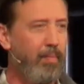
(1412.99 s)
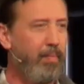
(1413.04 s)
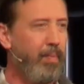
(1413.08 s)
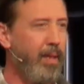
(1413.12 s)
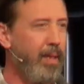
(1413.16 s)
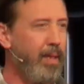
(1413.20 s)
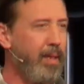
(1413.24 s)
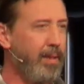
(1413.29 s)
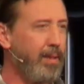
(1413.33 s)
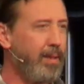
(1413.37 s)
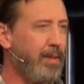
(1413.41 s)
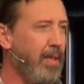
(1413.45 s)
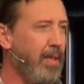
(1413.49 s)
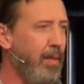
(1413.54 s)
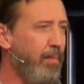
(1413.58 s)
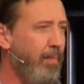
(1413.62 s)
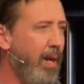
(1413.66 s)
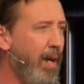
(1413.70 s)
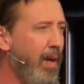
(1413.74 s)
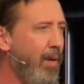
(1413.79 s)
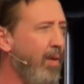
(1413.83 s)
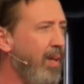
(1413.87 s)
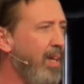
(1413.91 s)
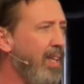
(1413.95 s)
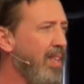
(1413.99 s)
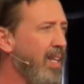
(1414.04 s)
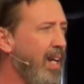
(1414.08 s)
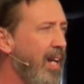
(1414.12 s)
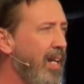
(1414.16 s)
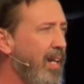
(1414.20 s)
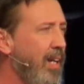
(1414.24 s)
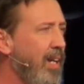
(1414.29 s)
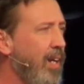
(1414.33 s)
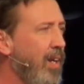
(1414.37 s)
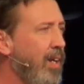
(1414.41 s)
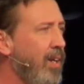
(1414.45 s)
because somehow he
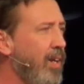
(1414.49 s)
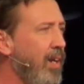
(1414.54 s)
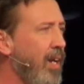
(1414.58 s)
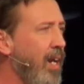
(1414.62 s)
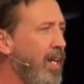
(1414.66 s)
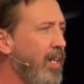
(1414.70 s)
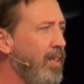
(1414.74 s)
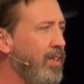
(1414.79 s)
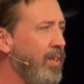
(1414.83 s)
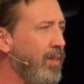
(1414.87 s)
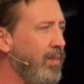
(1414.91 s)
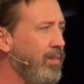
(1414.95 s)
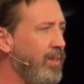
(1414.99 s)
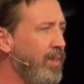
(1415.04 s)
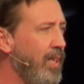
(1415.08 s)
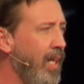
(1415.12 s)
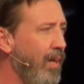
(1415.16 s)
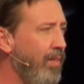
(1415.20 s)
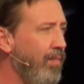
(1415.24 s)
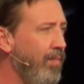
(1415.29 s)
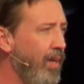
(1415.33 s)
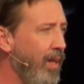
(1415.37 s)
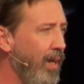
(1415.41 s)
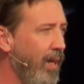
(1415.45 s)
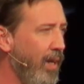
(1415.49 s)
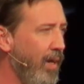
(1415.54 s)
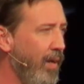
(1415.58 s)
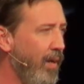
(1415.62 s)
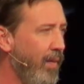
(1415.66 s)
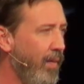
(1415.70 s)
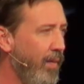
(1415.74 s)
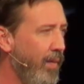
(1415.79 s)
thought he could create his own safety.